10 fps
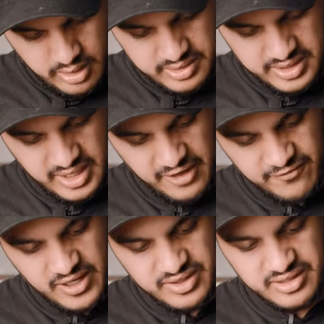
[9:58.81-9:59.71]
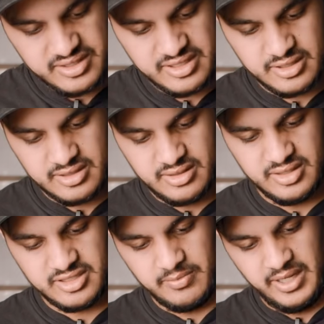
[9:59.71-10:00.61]
See, I find that
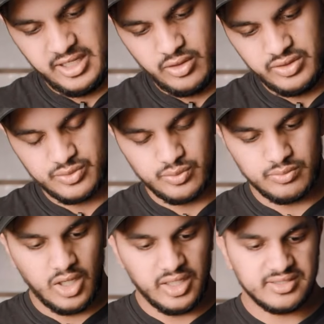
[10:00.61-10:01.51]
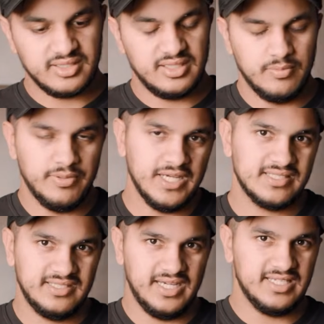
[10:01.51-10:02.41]
the tomato is honestly the
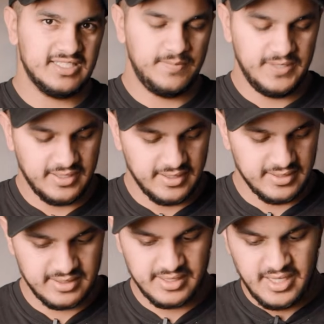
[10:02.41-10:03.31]
best test because